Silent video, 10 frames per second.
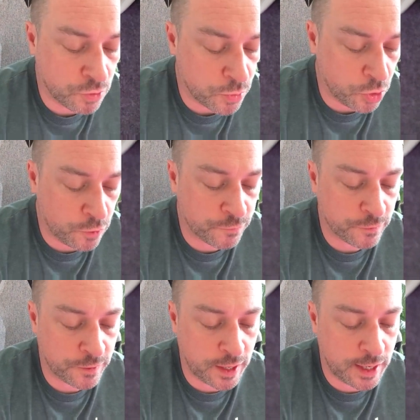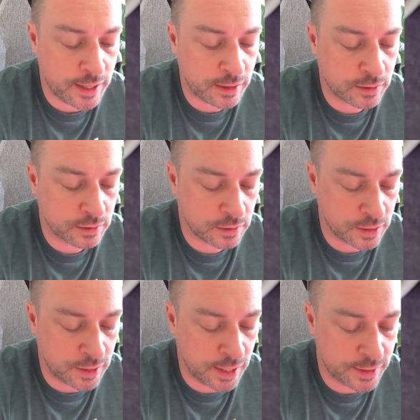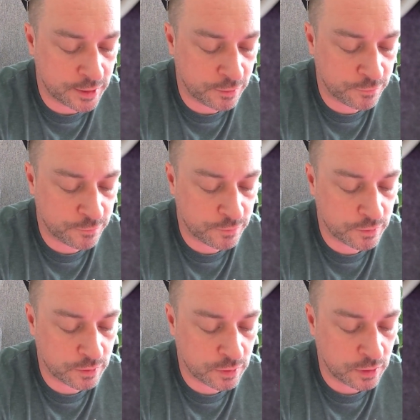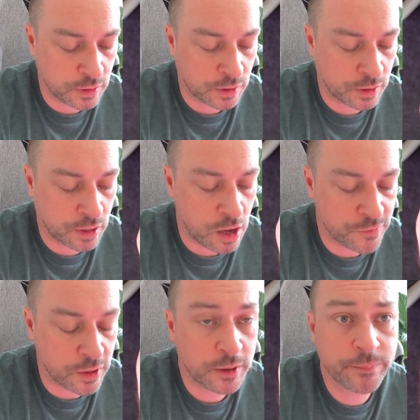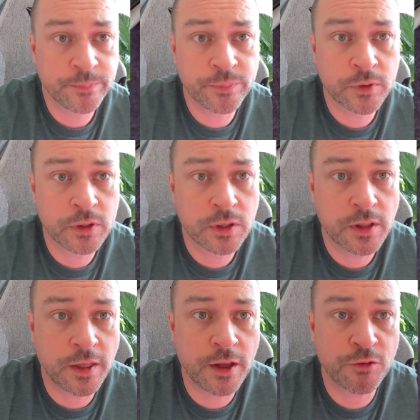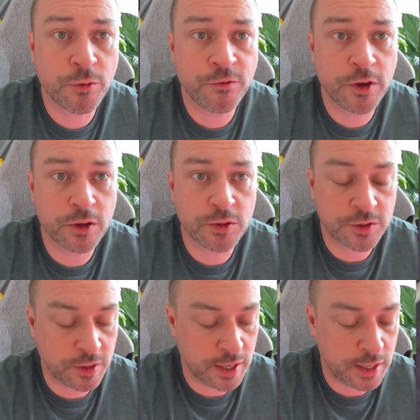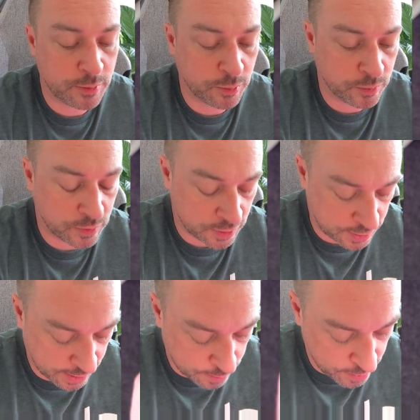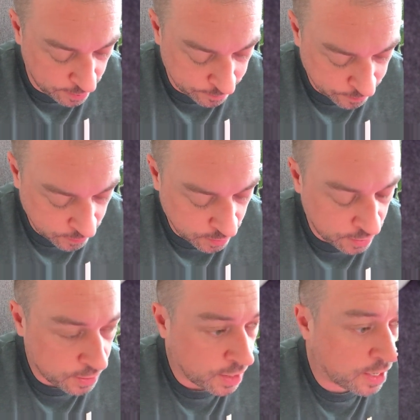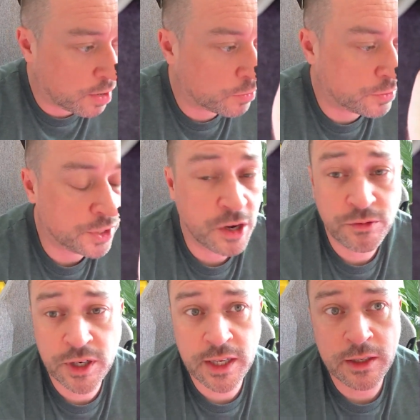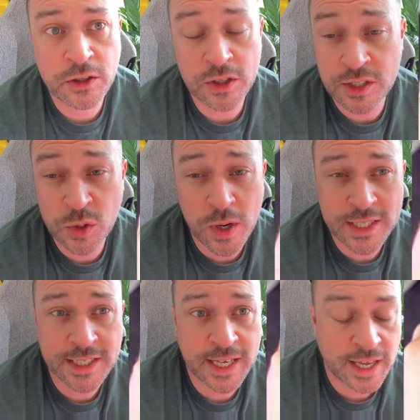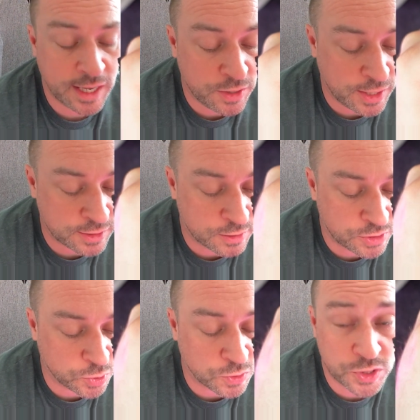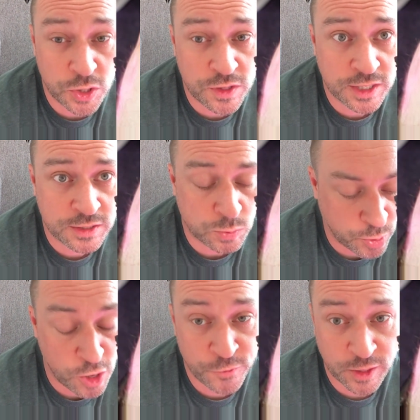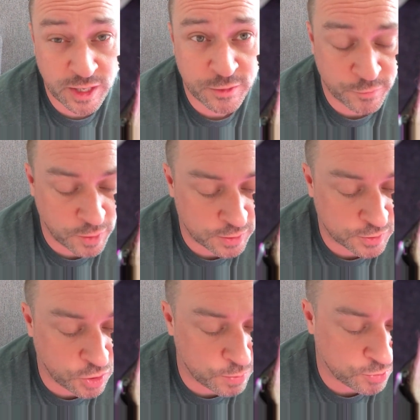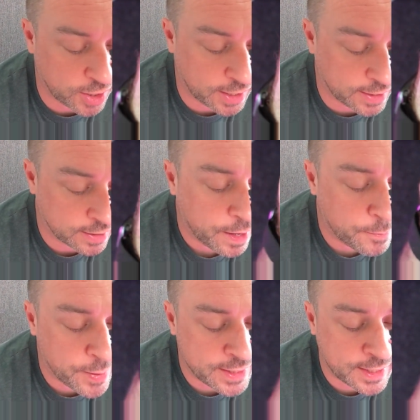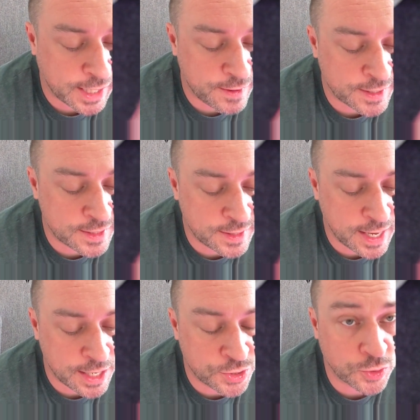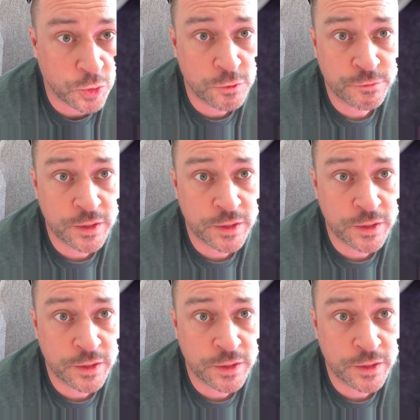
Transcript: remove the adhesive cover, and that reveals the sticky bit. And now you don't really, because it's quite sticky, you need to sort of do this perfectly the first time really. And basically this is the edge of